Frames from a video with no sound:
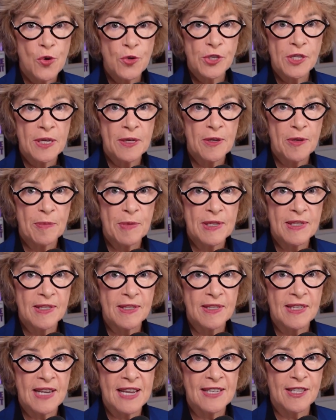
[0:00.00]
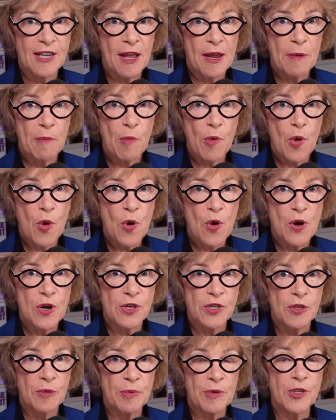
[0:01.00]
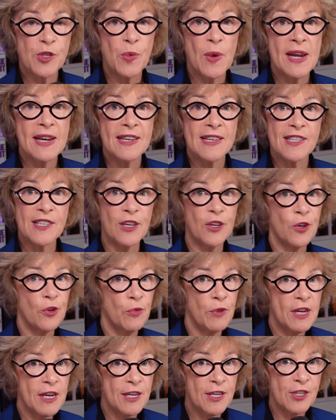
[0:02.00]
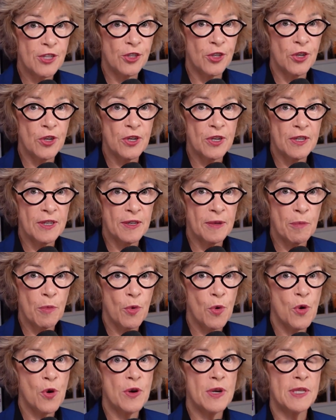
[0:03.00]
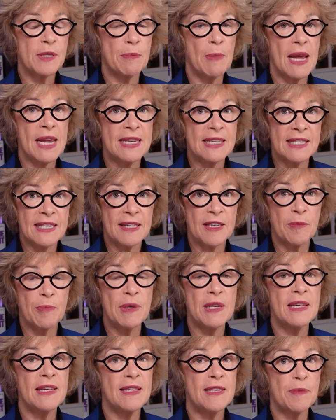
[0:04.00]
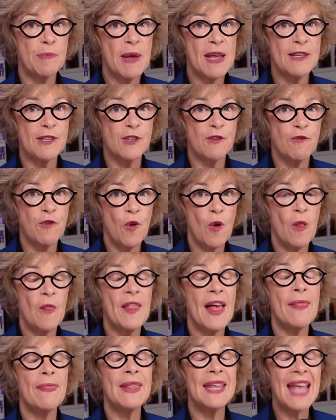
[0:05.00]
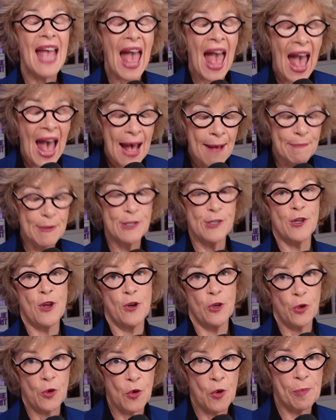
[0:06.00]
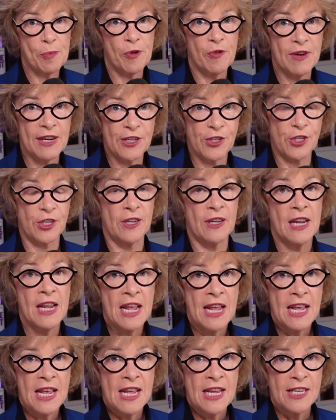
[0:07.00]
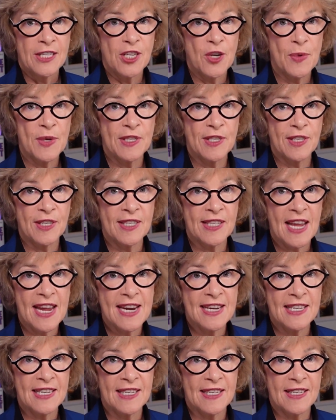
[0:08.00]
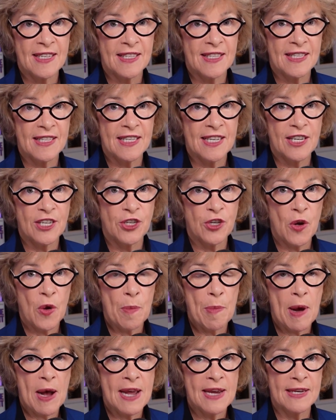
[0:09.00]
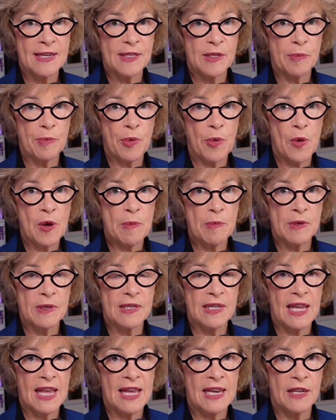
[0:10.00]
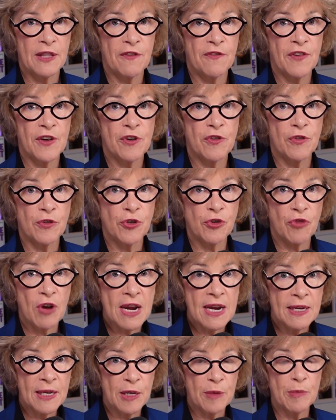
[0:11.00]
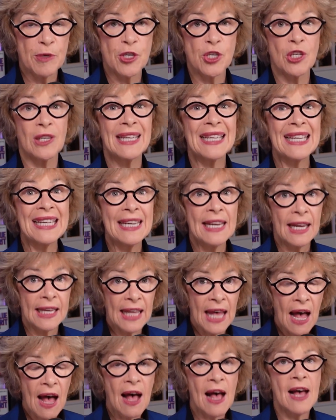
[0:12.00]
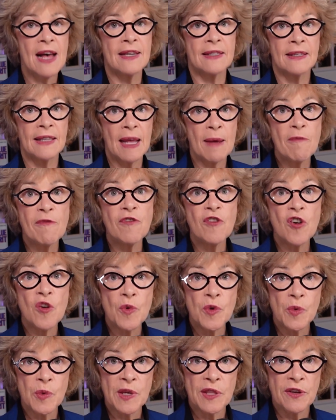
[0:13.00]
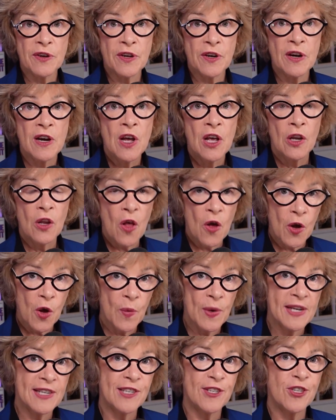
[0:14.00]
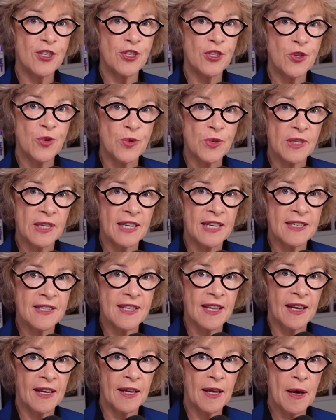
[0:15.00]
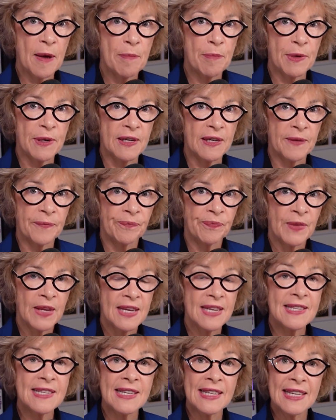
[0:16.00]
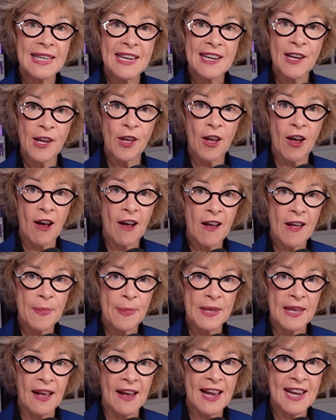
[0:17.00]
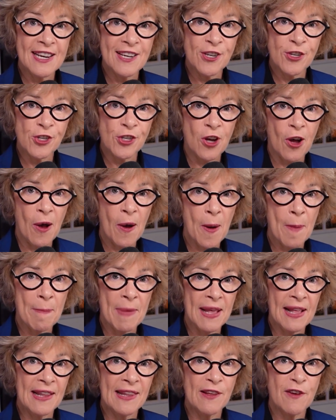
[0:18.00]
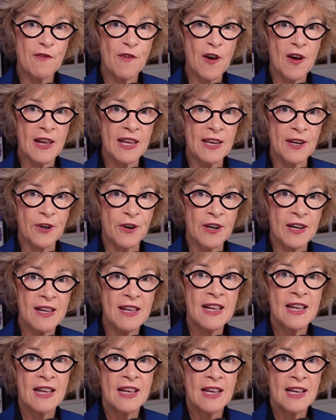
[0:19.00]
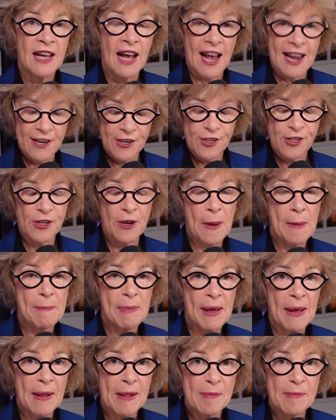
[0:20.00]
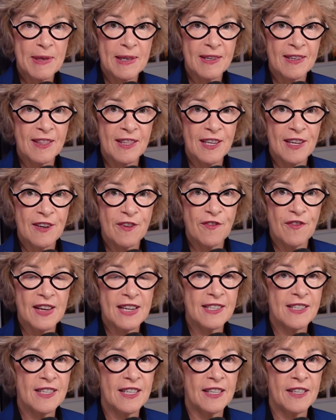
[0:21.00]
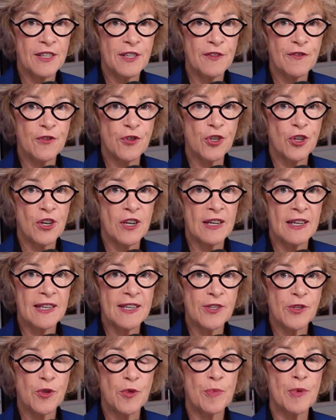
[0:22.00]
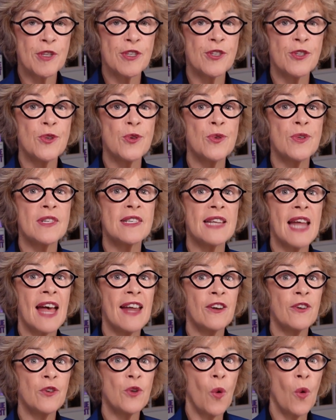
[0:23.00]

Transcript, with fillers: single business has done more to persuade us that greed is good and more is mighty and big is best of all than the Amazon Corporation. So it's exciting to see Joe Biden's appointment to head the Federal Trade Commission, Lina Khan, come forward with her long-awaited suit against that company. Is Lina Khan the Ida Tarbell of our era? Ida Tarbell being the investigative journalist who pursued Standard